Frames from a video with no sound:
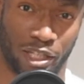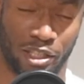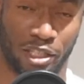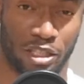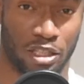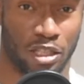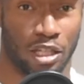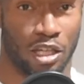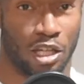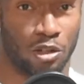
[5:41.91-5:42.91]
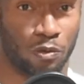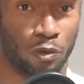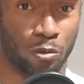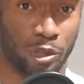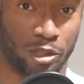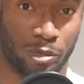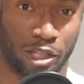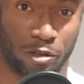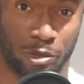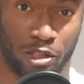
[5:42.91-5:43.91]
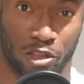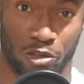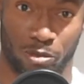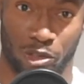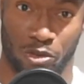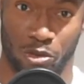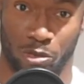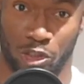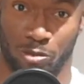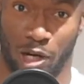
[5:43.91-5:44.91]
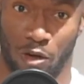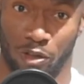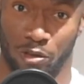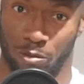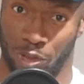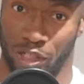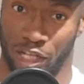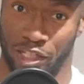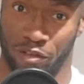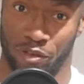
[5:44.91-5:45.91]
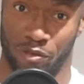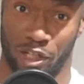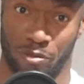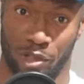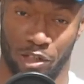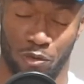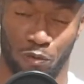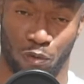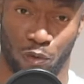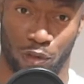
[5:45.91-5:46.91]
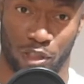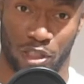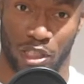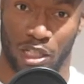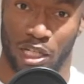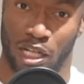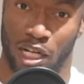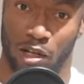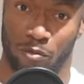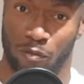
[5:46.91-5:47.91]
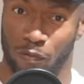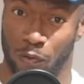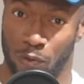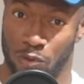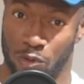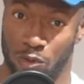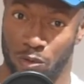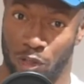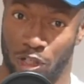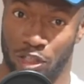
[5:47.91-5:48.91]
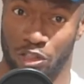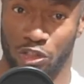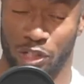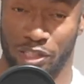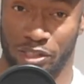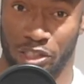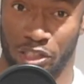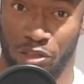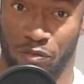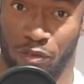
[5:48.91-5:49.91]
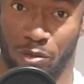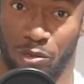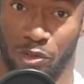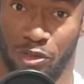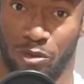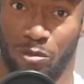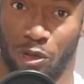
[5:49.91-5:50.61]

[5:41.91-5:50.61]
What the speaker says: I think in a full bed it might give me a little bit too much power, but I definitely recommend it for folks who are transitioning from using